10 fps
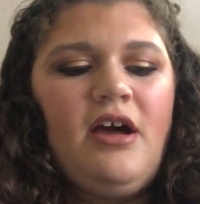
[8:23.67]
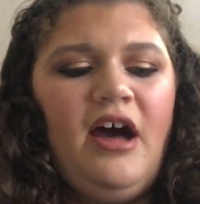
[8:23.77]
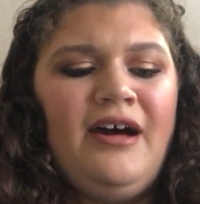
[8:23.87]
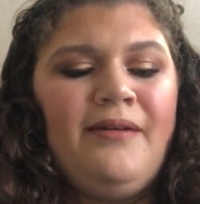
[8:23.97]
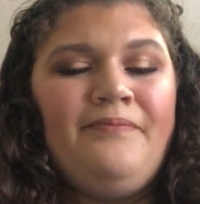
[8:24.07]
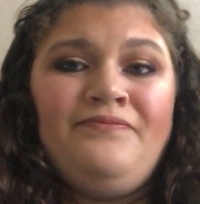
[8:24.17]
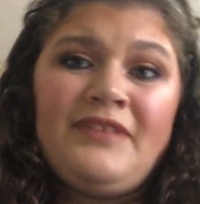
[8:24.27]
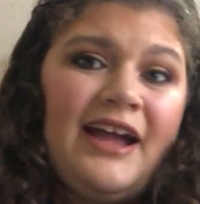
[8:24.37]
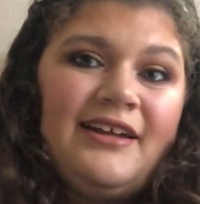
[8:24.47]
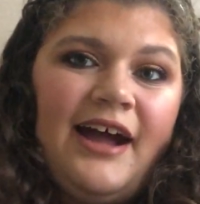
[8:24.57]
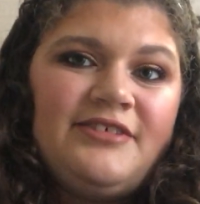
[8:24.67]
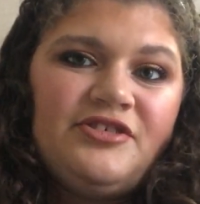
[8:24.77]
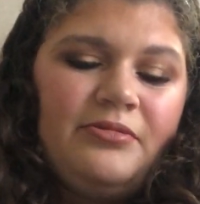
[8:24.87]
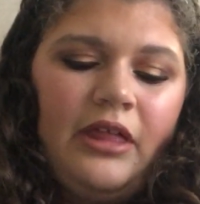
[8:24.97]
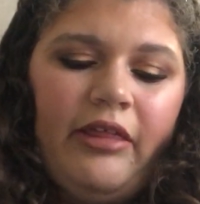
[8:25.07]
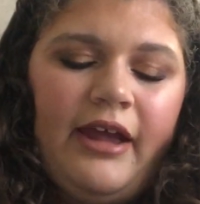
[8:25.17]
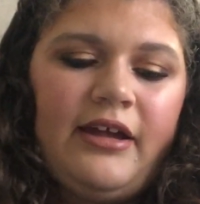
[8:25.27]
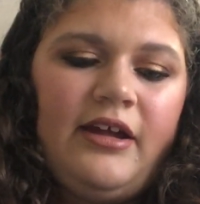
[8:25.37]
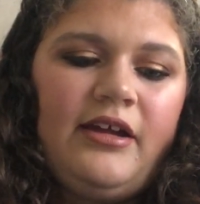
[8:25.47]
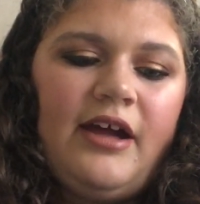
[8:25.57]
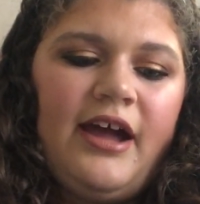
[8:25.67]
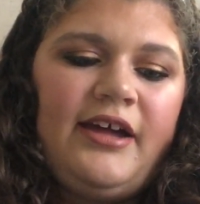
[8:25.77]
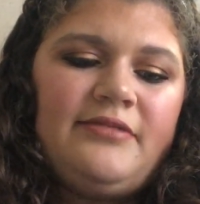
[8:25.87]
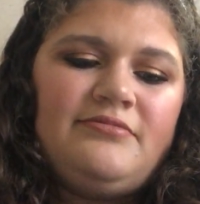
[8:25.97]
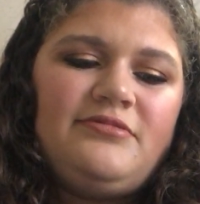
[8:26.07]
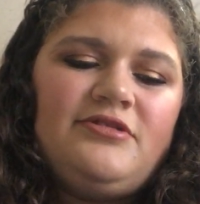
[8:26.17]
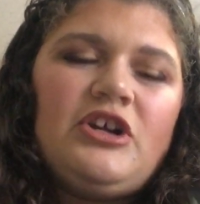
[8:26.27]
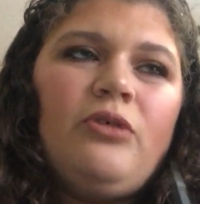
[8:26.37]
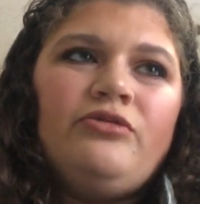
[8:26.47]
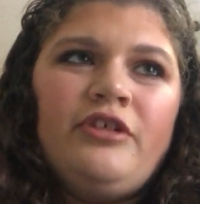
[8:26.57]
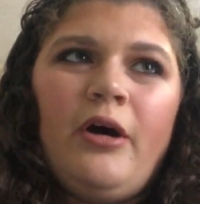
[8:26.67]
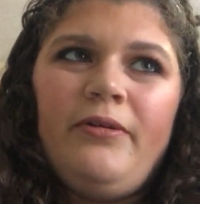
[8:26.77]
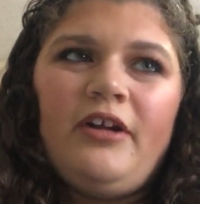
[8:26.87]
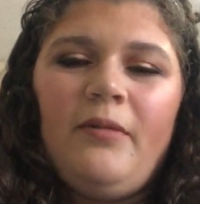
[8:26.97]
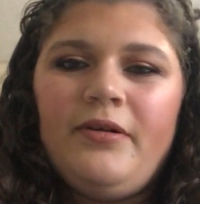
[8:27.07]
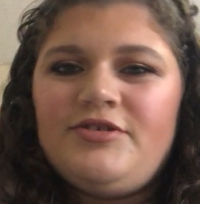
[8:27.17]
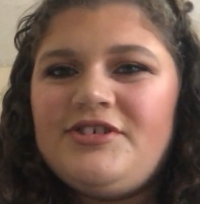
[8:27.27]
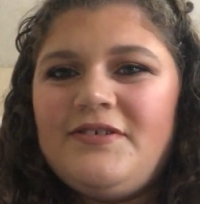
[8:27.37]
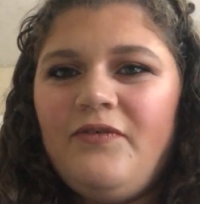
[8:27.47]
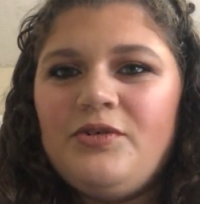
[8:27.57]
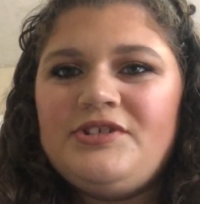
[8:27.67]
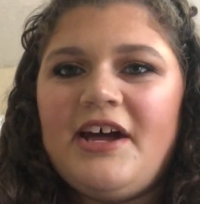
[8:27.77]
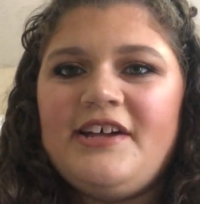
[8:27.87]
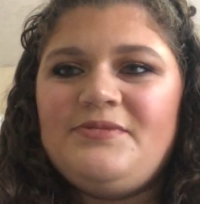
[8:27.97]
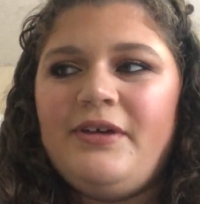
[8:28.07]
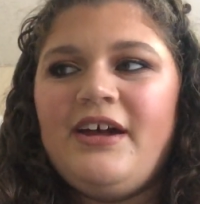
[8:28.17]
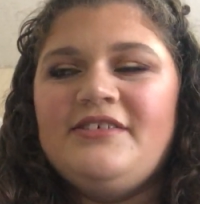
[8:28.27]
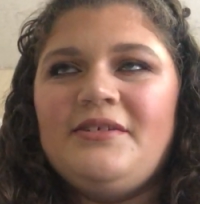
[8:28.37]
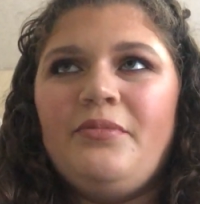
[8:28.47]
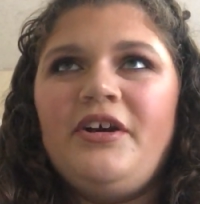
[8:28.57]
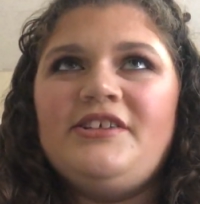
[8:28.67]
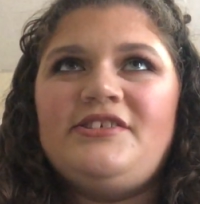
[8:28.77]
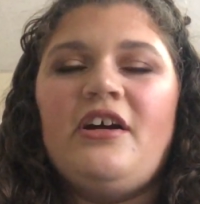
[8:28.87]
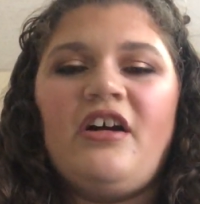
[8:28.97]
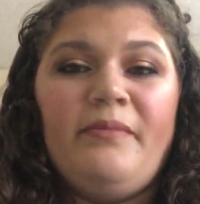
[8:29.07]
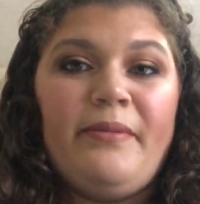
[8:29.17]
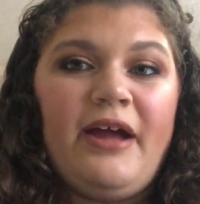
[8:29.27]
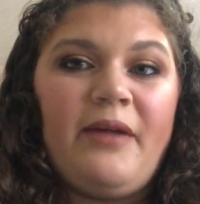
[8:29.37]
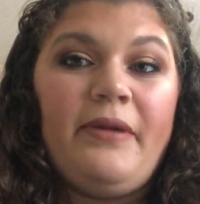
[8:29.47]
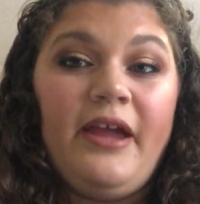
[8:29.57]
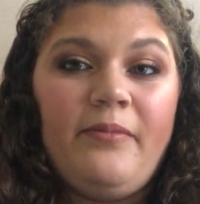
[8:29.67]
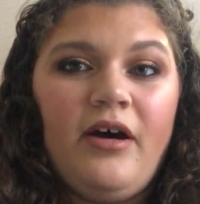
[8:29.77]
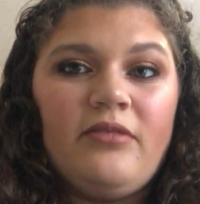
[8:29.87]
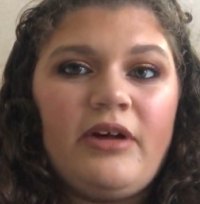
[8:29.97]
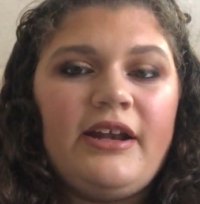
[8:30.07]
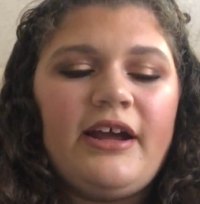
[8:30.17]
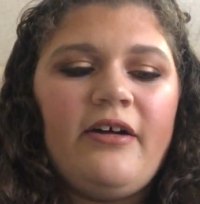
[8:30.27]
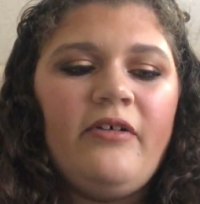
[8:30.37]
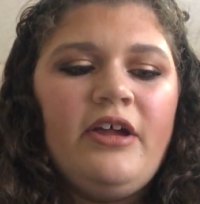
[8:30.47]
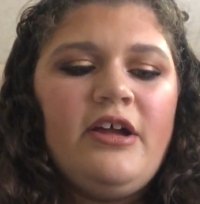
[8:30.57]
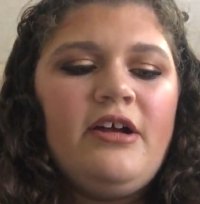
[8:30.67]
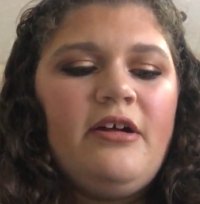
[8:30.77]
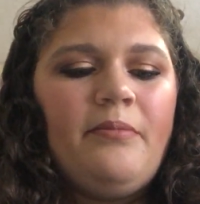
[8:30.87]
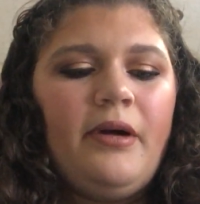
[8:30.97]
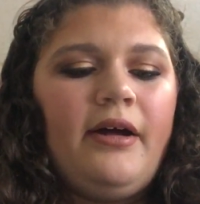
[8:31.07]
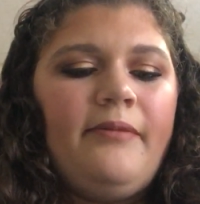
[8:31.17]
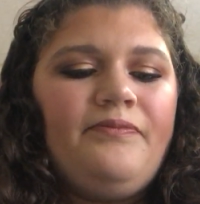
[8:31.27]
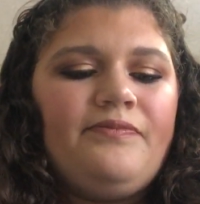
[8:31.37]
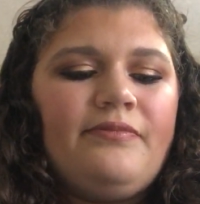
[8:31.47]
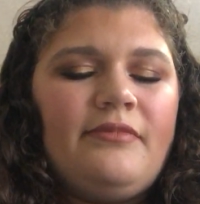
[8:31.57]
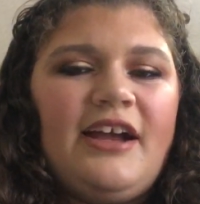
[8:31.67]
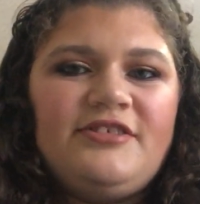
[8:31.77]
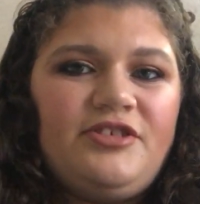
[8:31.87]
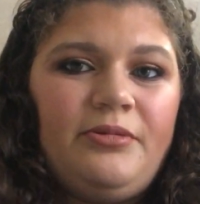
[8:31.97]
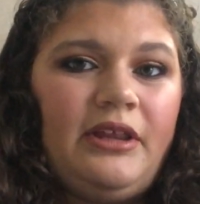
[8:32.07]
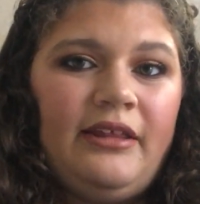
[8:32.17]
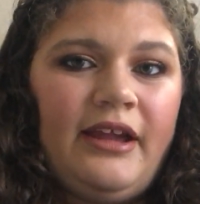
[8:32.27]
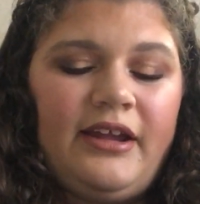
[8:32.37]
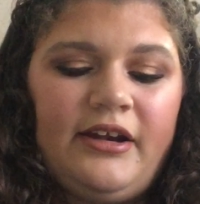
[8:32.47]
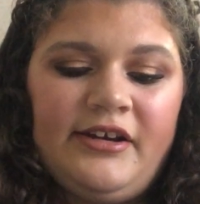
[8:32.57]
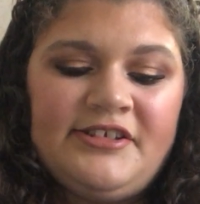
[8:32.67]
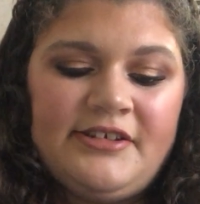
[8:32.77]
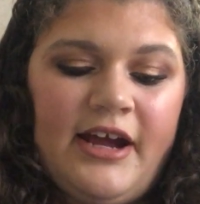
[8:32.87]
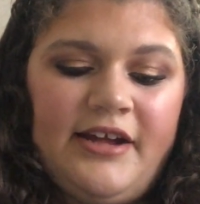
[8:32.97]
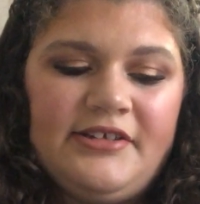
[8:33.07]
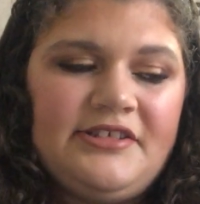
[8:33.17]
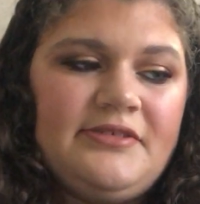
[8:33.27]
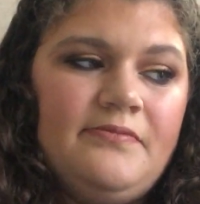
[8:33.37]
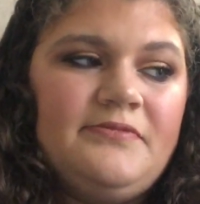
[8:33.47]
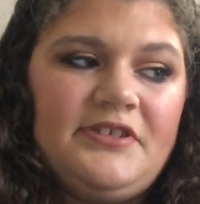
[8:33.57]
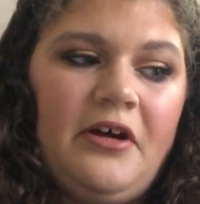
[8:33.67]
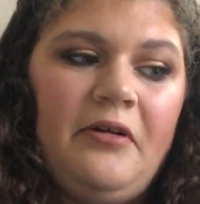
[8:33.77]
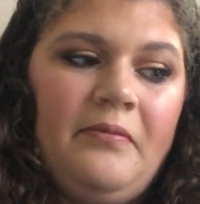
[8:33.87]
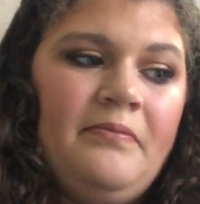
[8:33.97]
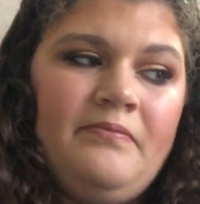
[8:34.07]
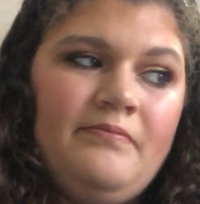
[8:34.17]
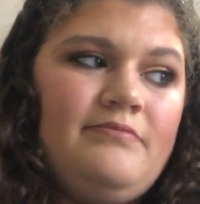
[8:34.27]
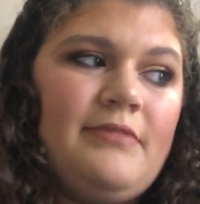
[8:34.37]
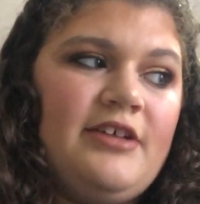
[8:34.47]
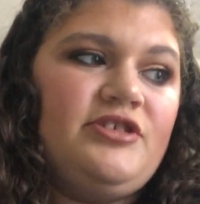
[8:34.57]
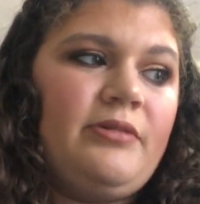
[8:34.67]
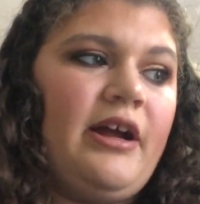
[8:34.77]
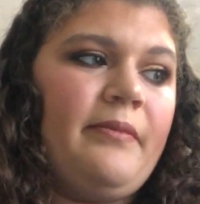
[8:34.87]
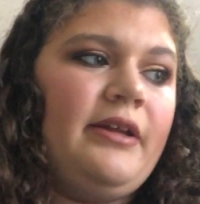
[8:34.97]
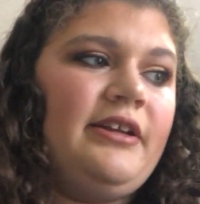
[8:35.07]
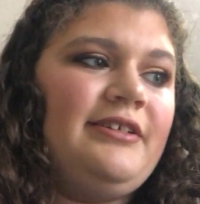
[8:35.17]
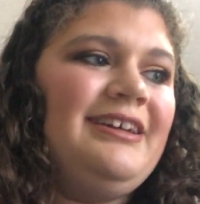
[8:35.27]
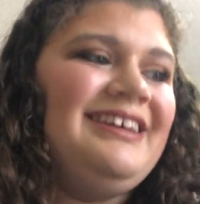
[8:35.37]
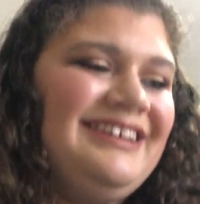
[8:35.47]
I do really like it. I don't know that I'll purchase the full size because I'm pretty stuck on my MAC Paint Pot right now, but I do really like it. It is nice, so I do recommend it.